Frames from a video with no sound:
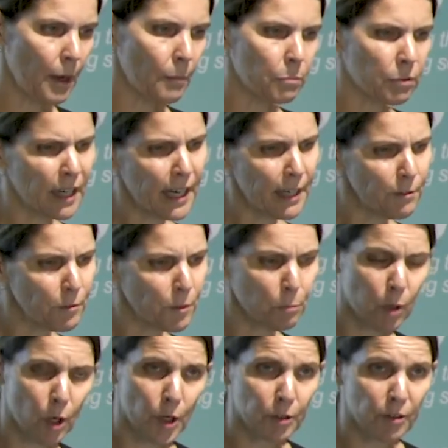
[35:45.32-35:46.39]
Brave
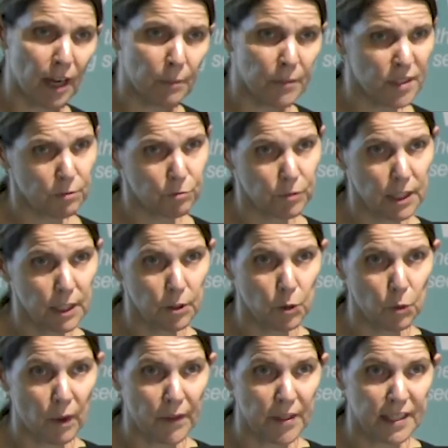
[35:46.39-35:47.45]
program is a really
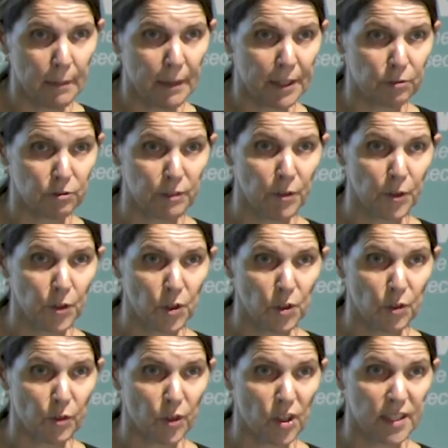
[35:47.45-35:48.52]
good one that's come out of Griffith
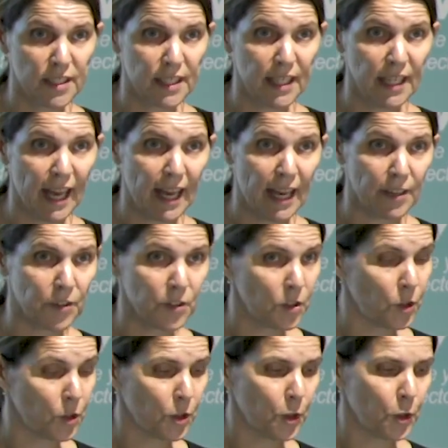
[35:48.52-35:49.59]
University and
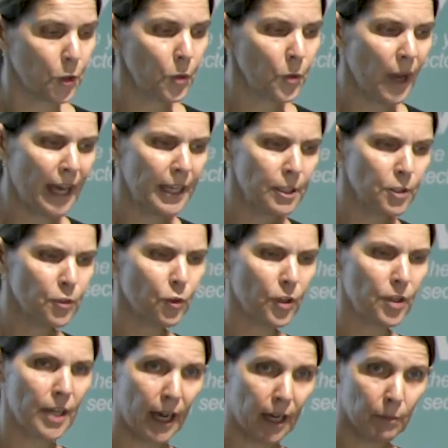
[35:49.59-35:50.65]
UQ, and it's for
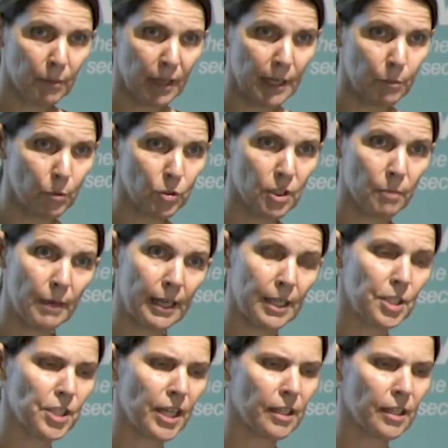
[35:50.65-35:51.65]
young people to manage